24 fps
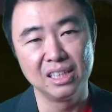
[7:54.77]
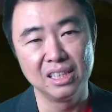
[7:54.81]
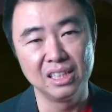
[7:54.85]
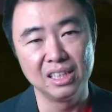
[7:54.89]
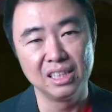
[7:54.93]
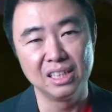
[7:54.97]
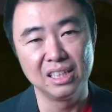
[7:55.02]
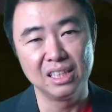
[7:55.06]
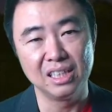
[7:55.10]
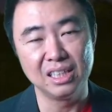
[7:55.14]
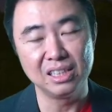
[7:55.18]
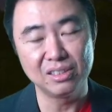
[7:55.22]

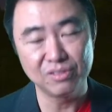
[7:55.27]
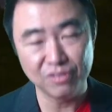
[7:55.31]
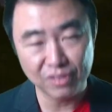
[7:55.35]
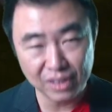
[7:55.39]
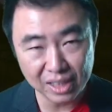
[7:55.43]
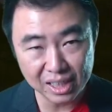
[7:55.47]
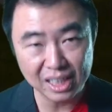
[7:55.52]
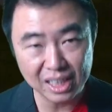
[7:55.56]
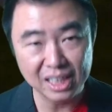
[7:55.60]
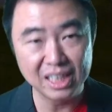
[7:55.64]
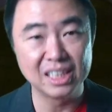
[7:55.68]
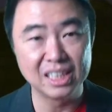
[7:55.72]
it's
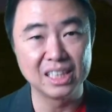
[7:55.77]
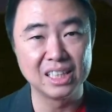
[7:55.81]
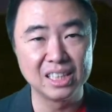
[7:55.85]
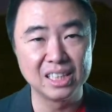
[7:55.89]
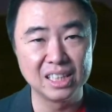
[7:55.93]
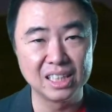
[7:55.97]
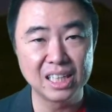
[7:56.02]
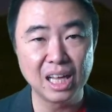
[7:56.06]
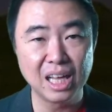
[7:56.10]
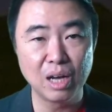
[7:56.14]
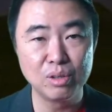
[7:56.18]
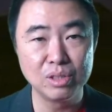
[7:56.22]
flooding,
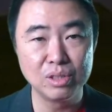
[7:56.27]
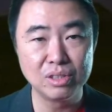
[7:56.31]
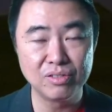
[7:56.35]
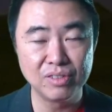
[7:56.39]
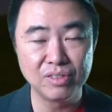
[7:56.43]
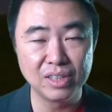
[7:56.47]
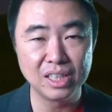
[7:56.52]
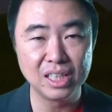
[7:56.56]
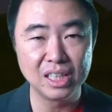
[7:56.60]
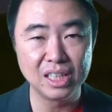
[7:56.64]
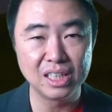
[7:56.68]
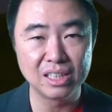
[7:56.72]
the town is
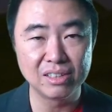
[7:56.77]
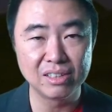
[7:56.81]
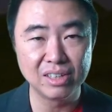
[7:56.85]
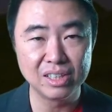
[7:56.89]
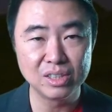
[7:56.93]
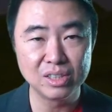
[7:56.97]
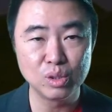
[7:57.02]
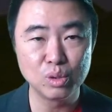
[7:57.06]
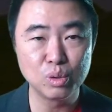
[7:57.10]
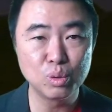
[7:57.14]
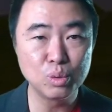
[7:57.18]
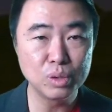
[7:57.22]
flooding, right?
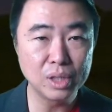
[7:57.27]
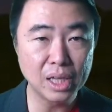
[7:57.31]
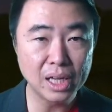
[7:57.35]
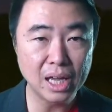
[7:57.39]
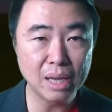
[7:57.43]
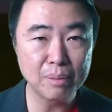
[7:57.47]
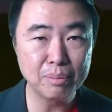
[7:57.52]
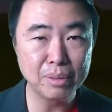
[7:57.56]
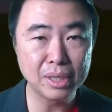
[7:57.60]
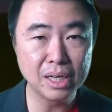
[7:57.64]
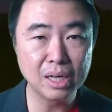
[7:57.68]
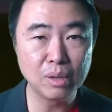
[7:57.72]
So two things
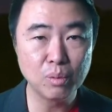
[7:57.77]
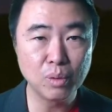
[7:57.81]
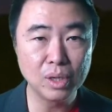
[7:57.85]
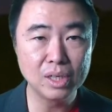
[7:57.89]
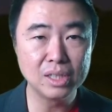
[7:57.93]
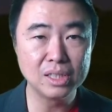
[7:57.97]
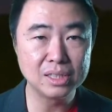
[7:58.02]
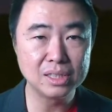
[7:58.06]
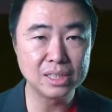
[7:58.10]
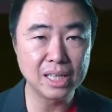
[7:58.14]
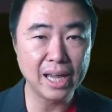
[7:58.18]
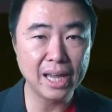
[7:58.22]
happen now. One
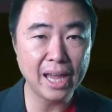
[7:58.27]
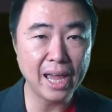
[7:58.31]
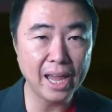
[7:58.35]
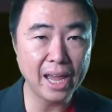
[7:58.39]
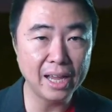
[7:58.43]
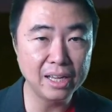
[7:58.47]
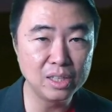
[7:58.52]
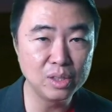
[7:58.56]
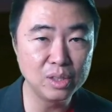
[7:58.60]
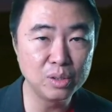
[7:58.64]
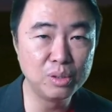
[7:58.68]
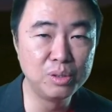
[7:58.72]
is they
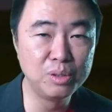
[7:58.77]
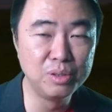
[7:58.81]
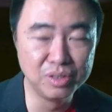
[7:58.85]
hang you,